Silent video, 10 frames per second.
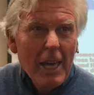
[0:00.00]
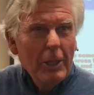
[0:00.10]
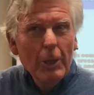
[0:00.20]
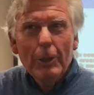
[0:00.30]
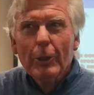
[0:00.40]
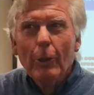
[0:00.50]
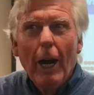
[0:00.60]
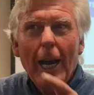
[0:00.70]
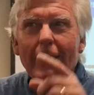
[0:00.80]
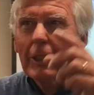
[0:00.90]
you
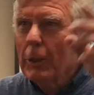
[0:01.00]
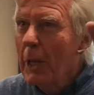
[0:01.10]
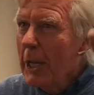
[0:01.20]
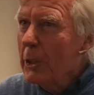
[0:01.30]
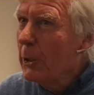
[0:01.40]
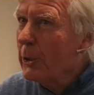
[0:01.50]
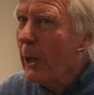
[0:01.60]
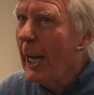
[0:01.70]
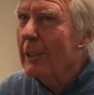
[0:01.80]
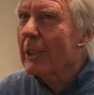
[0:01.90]
tried
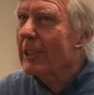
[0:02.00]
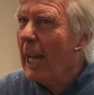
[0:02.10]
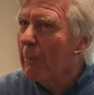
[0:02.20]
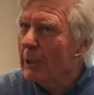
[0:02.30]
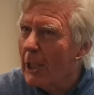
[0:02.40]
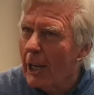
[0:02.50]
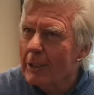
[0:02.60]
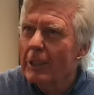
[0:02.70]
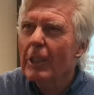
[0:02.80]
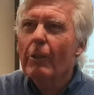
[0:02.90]
to
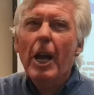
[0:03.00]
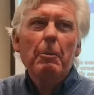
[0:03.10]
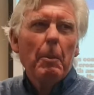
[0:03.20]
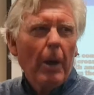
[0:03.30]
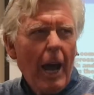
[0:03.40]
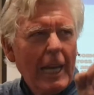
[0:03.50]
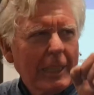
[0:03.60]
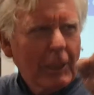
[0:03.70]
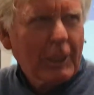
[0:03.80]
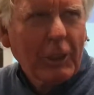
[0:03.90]
sabotage and derail me, but I
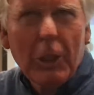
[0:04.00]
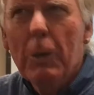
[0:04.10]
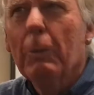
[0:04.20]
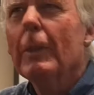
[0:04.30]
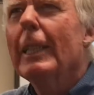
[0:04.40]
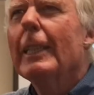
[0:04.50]
got you.